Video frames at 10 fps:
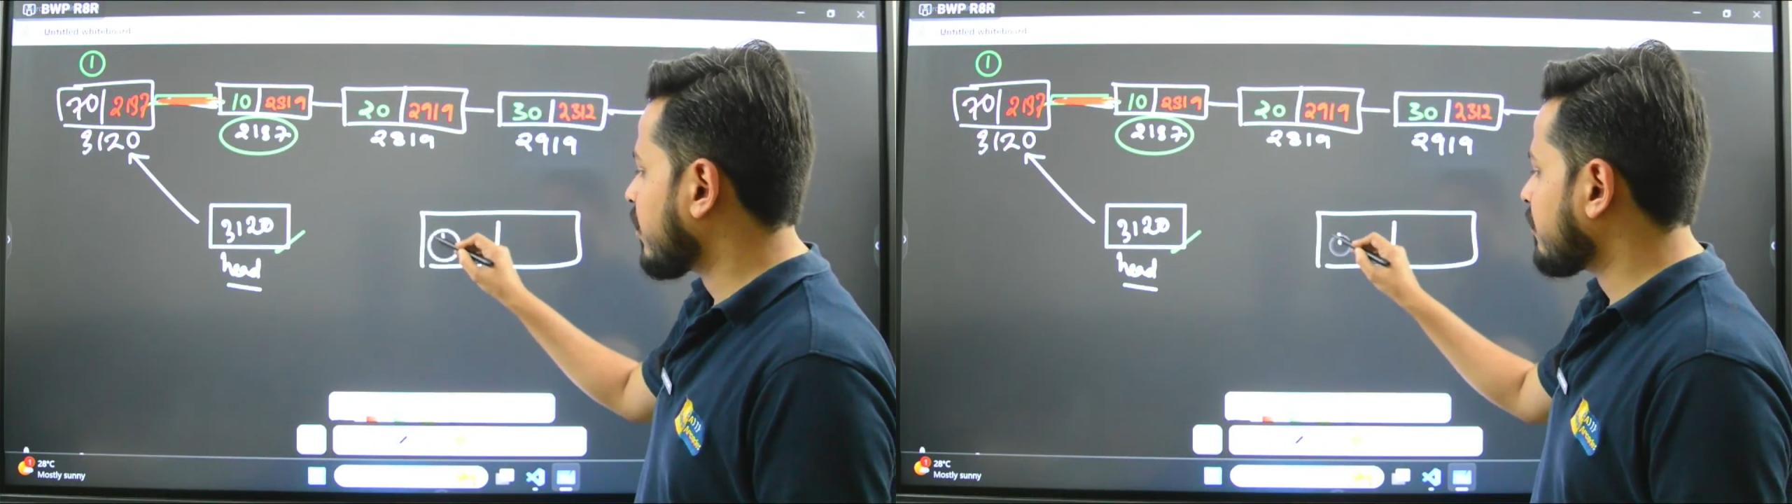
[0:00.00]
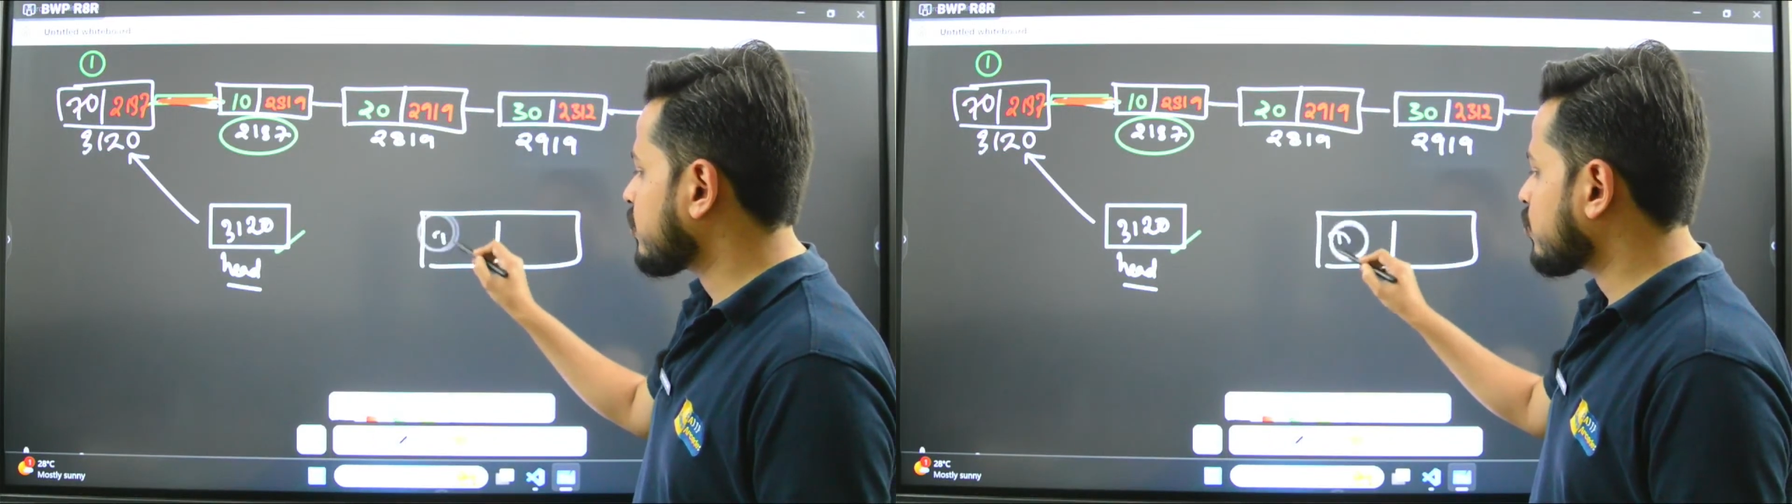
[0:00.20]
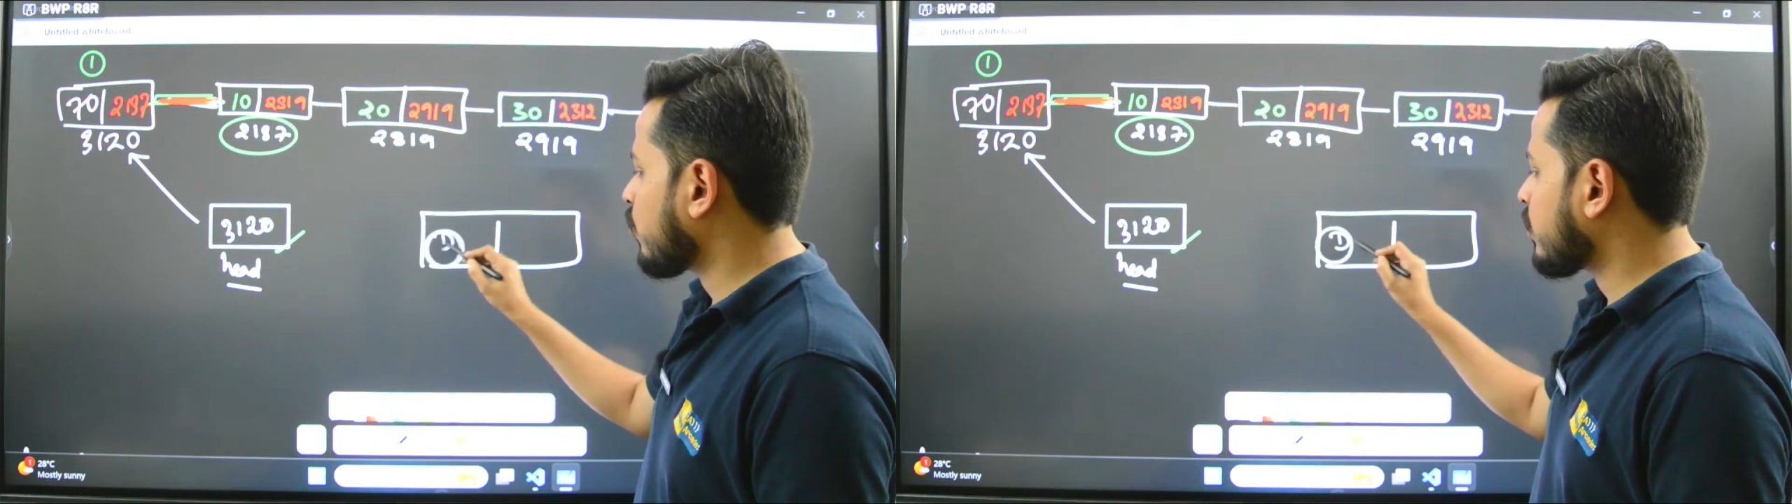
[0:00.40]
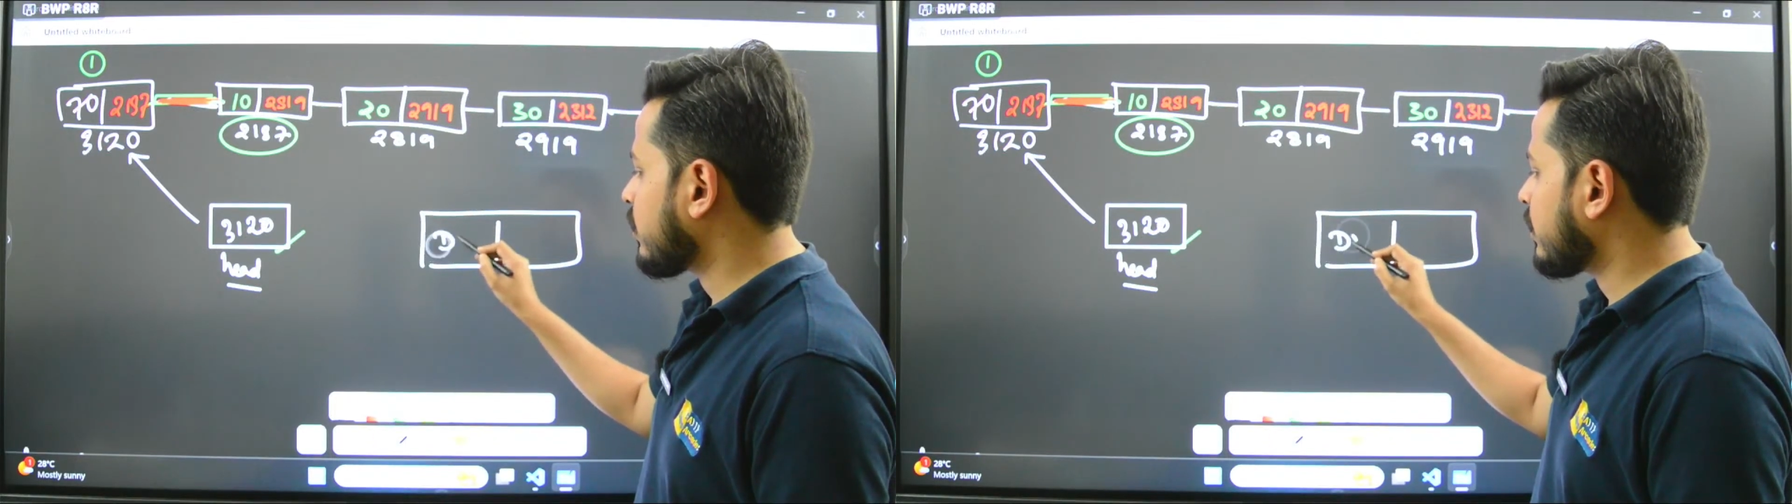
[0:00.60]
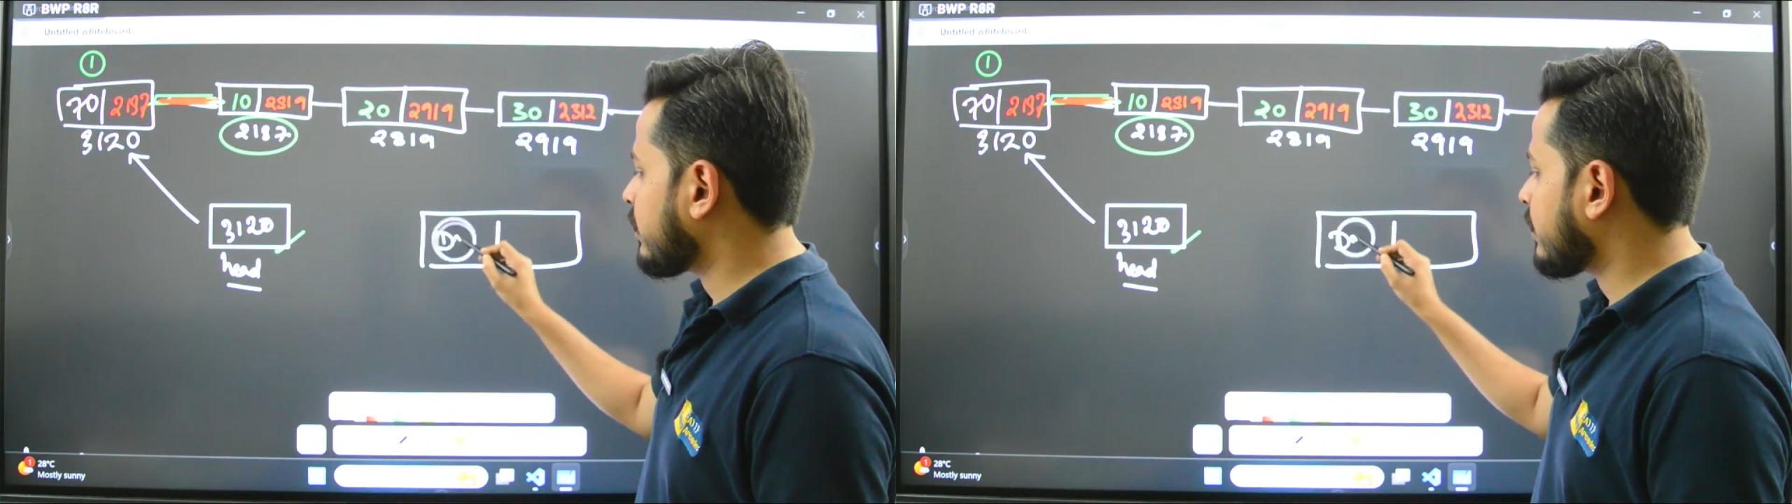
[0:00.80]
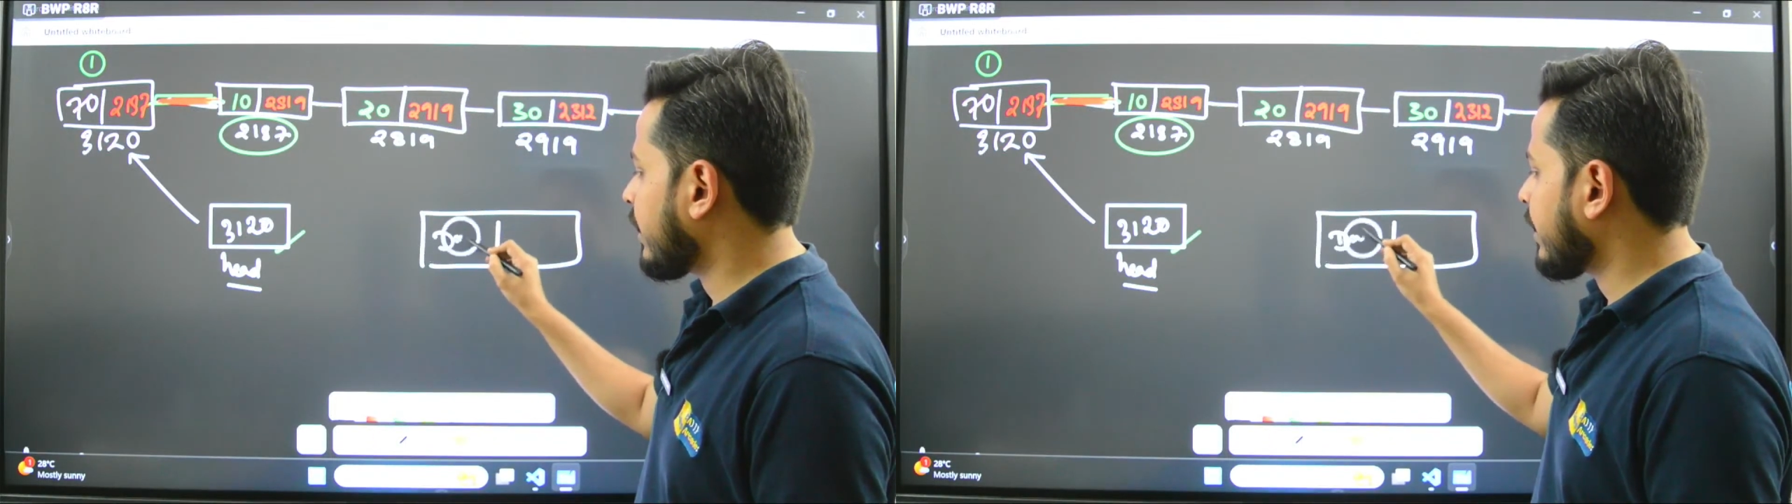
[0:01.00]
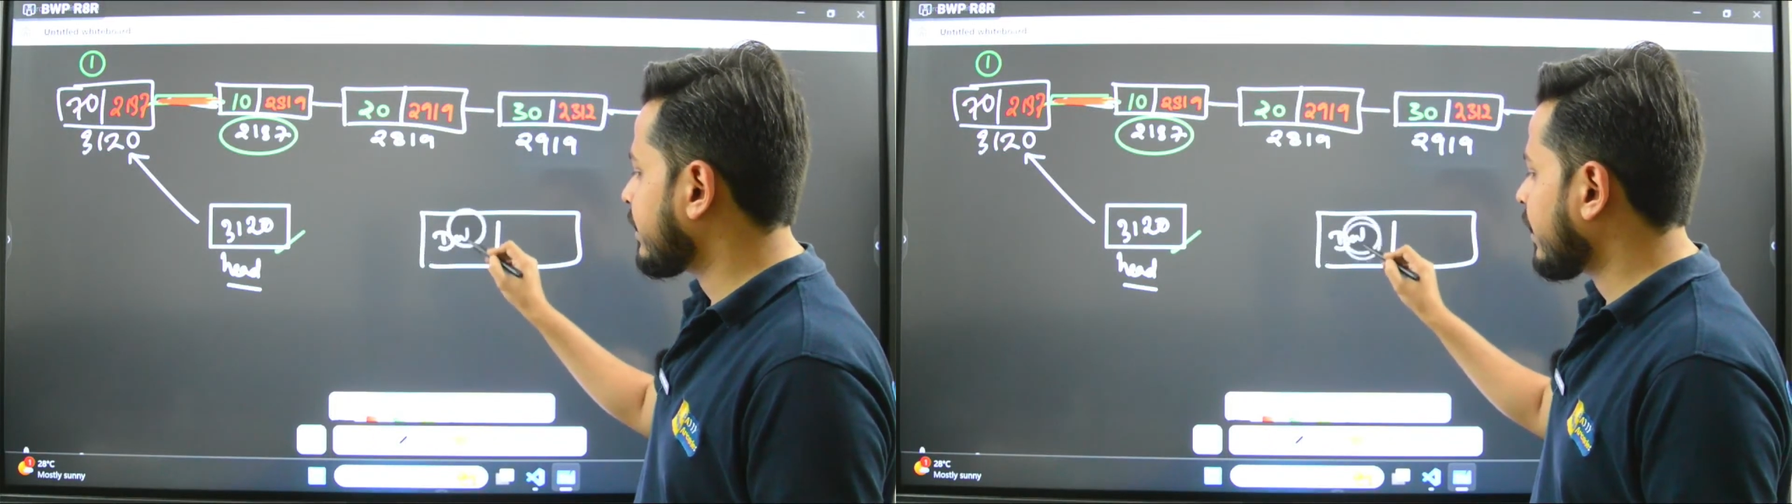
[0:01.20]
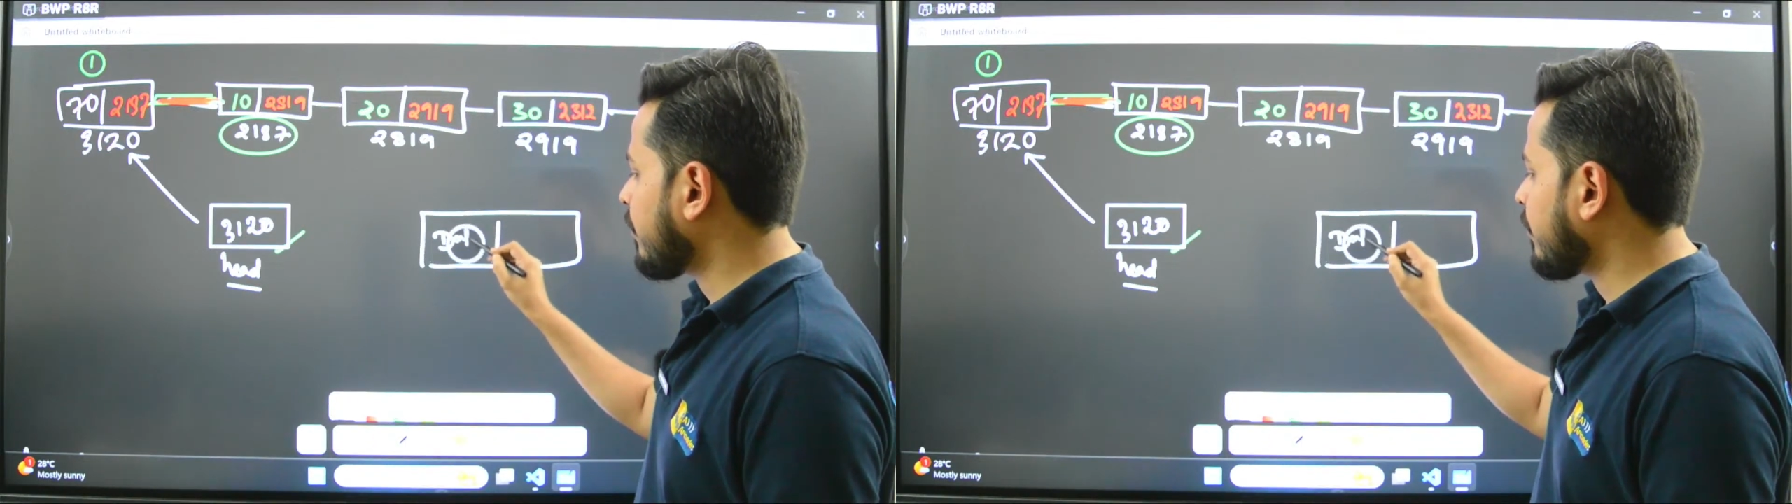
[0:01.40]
store the data,